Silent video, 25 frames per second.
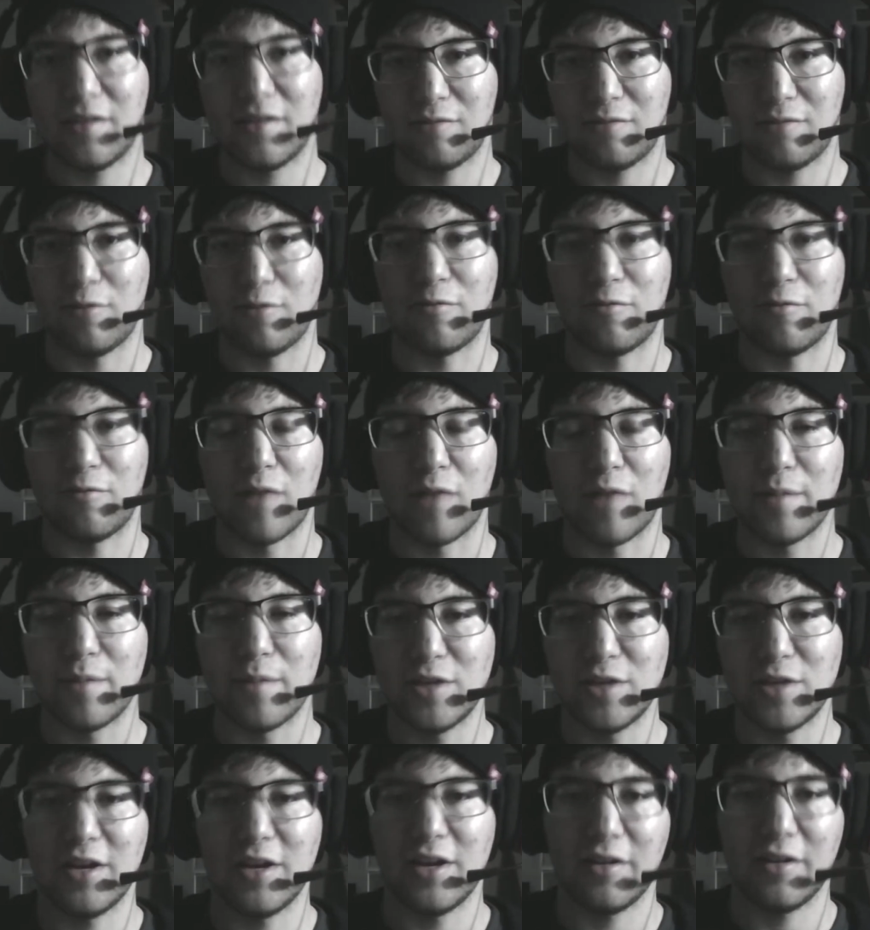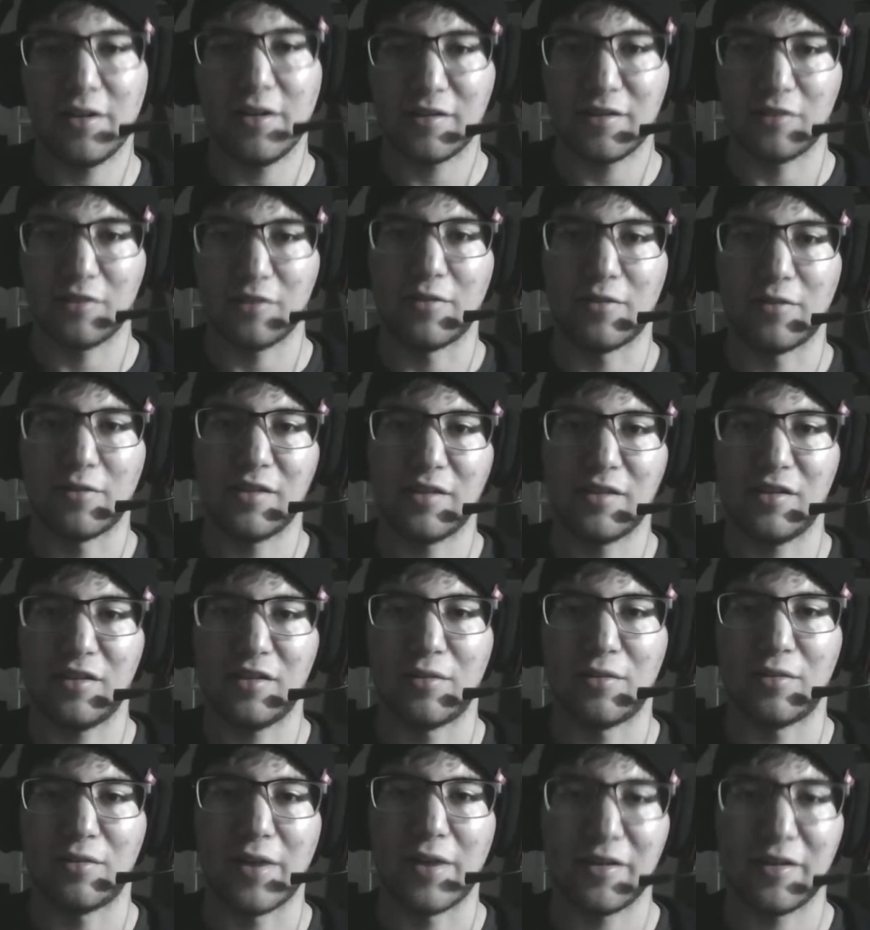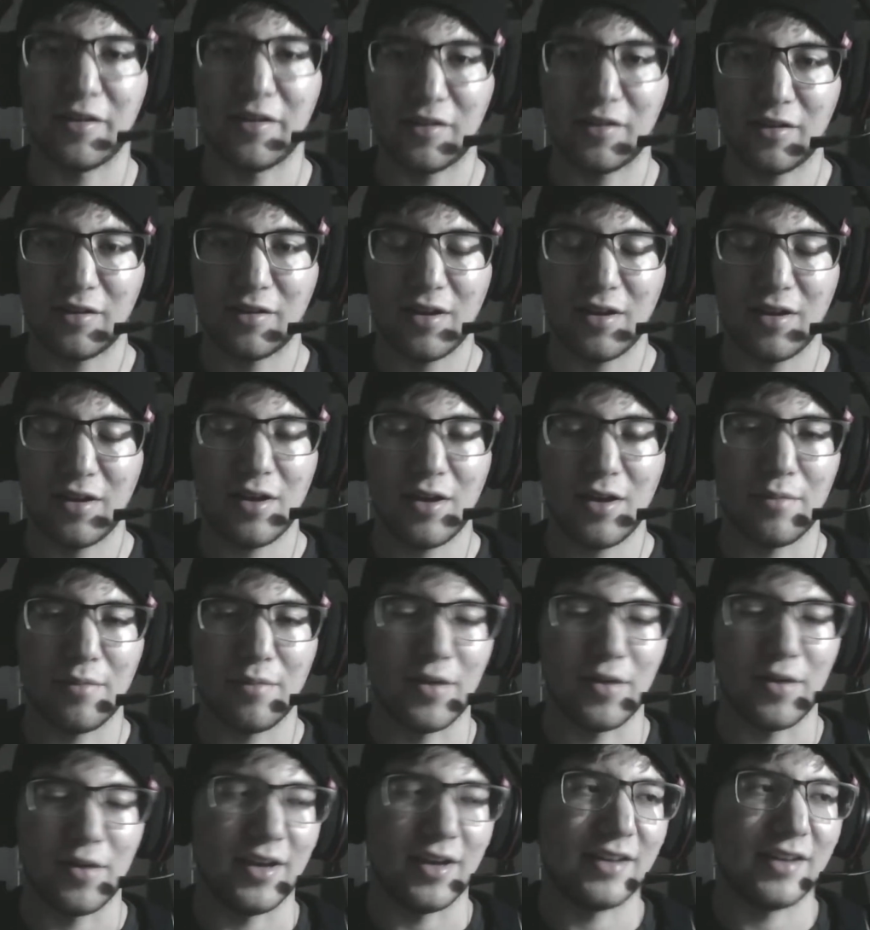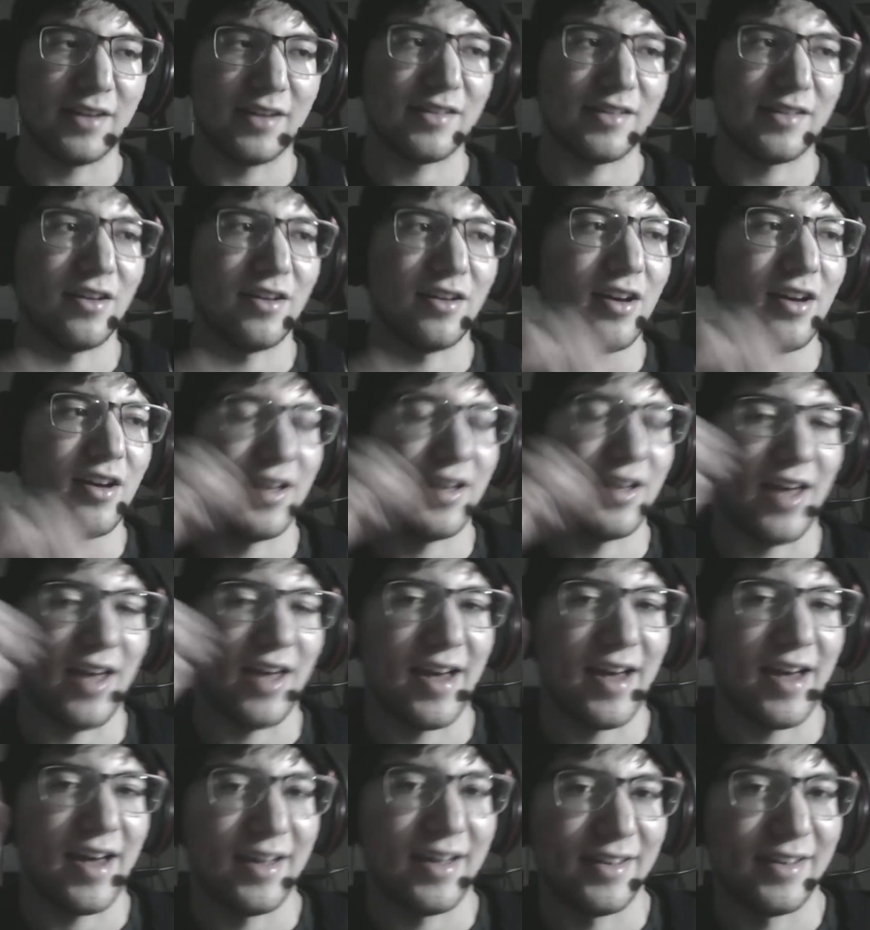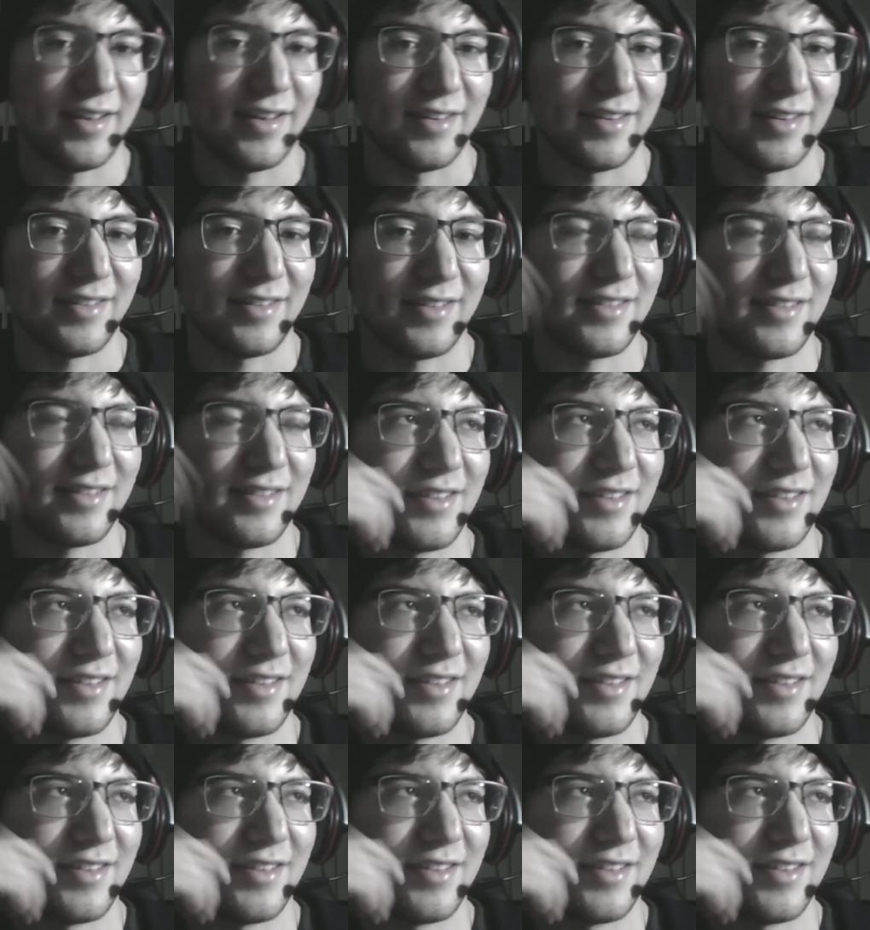with WebGL, so it runs in your browser, but it's not as